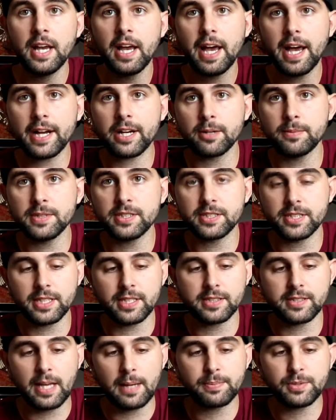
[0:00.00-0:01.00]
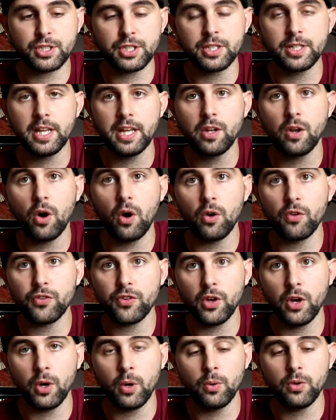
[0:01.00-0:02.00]
Hecarim is the exception, and
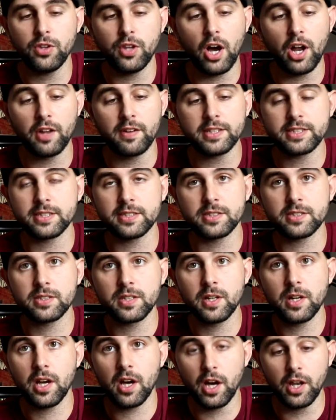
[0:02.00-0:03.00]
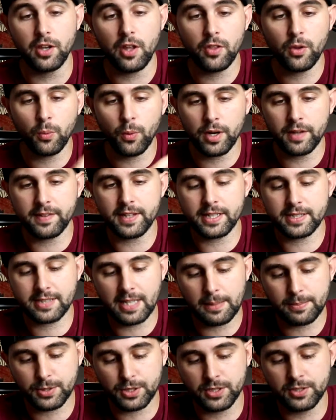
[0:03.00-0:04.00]
also Nautilus is another one of the
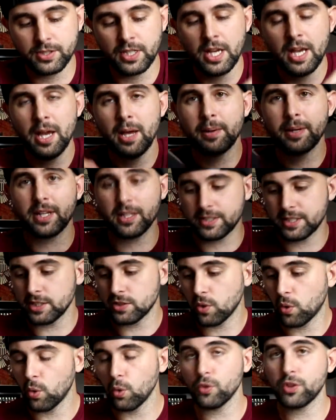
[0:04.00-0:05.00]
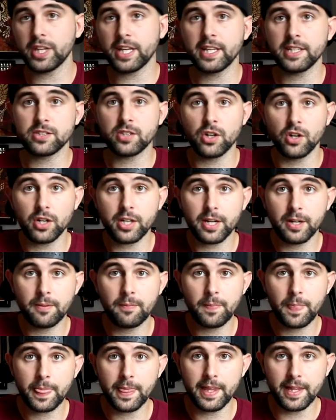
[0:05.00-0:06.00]
exceptions because he's holding his hook
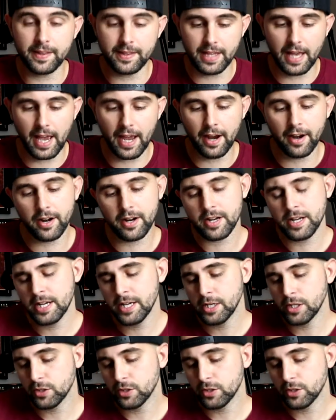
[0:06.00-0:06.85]
in the air.